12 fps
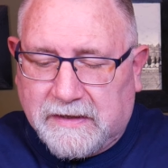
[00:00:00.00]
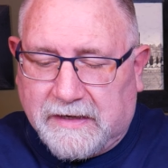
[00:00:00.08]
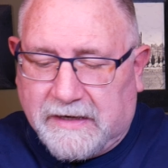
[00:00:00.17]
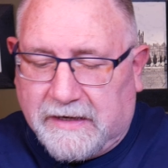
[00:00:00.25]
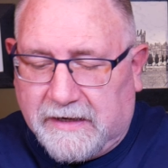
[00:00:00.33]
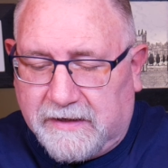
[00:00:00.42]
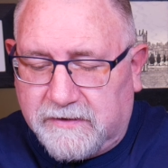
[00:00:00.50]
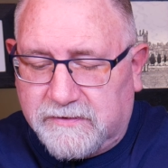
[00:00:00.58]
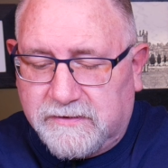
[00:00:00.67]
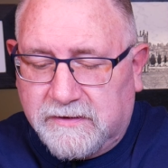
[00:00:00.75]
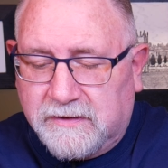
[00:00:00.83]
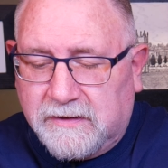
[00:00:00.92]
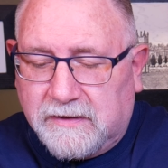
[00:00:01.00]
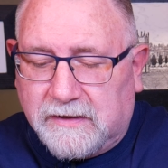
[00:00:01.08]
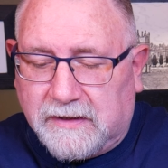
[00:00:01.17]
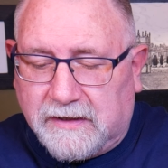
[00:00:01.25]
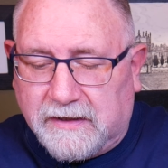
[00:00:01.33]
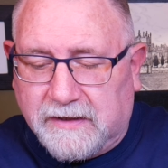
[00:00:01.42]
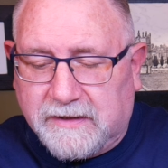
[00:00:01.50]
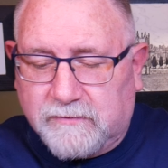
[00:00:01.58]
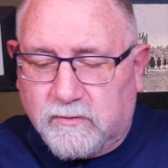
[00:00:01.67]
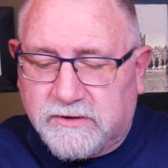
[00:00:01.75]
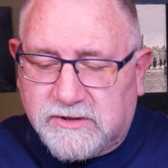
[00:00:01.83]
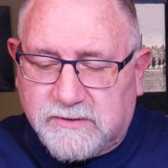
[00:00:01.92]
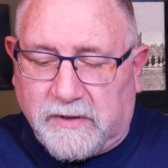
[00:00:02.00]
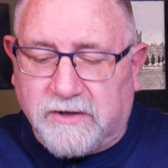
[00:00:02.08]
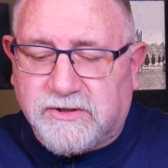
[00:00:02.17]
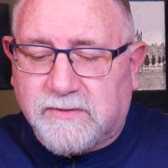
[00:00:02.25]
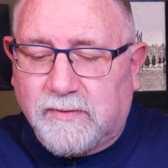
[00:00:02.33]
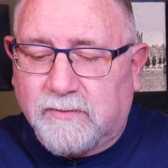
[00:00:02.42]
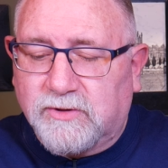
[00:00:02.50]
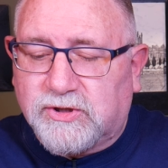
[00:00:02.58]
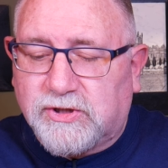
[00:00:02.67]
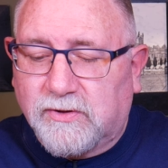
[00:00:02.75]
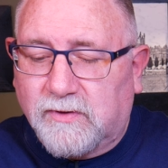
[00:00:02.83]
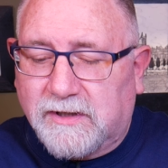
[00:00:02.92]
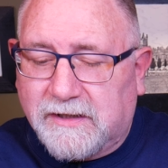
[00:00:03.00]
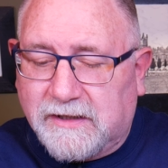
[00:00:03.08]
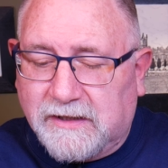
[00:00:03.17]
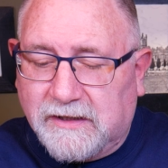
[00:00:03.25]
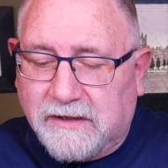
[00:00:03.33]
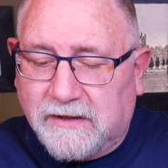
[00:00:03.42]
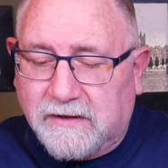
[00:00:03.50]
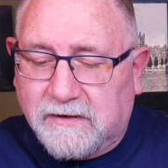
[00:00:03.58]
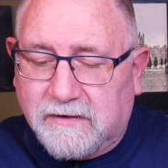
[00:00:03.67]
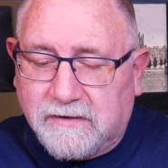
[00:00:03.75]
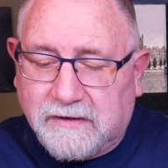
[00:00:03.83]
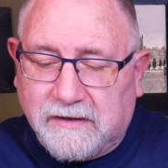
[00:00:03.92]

and it was supposed to be mature in